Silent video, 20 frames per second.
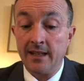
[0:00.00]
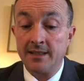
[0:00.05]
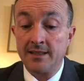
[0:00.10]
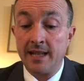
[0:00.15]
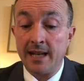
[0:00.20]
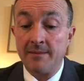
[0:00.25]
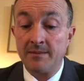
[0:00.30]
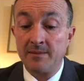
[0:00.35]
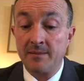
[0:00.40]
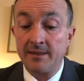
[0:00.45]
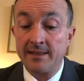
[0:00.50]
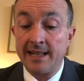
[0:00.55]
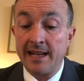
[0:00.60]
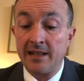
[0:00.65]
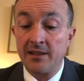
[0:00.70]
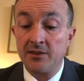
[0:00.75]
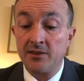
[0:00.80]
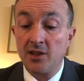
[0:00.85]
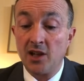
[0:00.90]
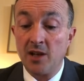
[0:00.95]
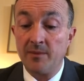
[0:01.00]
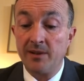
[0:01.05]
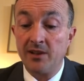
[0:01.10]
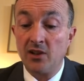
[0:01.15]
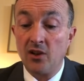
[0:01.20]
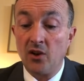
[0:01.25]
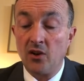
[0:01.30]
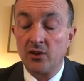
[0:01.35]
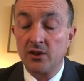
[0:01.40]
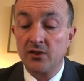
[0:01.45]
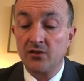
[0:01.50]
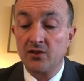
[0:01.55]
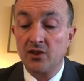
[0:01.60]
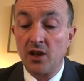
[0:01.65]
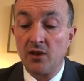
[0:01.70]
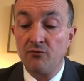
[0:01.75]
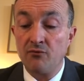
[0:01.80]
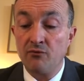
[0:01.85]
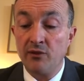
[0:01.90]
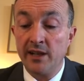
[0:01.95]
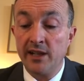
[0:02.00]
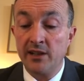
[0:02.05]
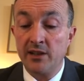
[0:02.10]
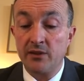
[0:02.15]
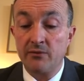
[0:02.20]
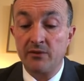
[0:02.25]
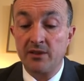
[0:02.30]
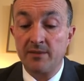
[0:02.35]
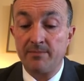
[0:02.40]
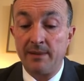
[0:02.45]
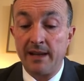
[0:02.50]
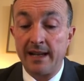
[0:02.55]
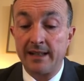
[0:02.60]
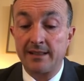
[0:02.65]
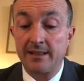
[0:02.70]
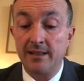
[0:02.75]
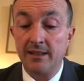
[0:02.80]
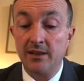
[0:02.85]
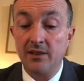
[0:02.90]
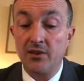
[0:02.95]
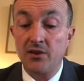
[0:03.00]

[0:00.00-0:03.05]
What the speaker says: James McDowell and Toby Cox have shown really good respect